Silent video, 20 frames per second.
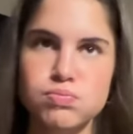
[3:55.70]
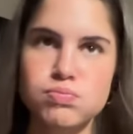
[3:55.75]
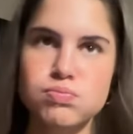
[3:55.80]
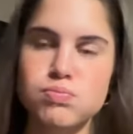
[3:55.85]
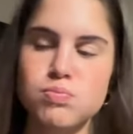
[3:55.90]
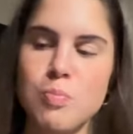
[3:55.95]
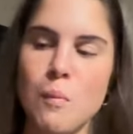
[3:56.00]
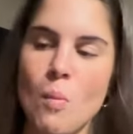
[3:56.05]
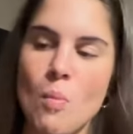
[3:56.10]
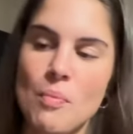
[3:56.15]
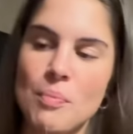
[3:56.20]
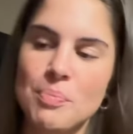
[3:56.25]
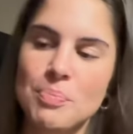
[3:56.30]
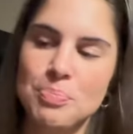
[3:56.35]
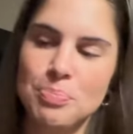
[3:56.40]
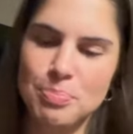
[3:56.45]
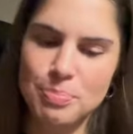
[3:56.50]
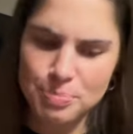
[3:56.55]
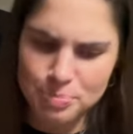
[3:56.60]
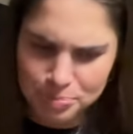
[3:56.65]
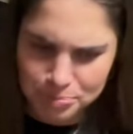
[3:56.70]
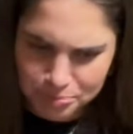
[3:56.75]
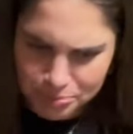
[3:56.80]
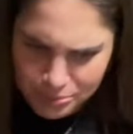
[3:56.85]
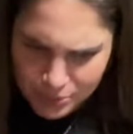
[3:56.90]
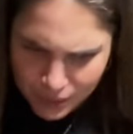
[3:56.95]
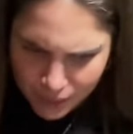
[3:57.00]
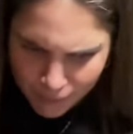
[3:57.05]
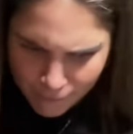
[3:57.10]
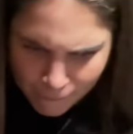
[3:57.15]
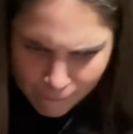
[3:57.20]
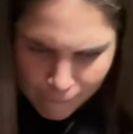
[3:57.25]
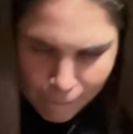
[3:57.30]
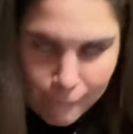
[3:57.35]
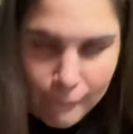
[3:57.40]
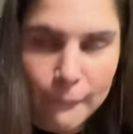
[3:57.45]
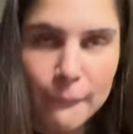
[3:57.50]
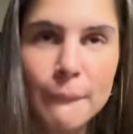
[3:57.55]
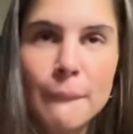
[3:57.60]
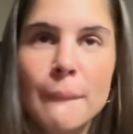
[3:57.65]
Sorry, shit. To
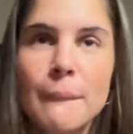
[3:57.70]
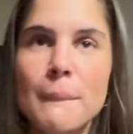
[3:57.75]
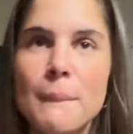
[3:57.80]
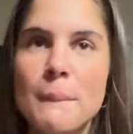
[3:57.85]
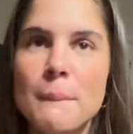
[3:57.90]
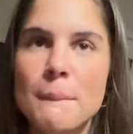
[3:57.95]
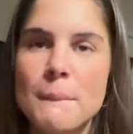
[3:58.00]
transition it.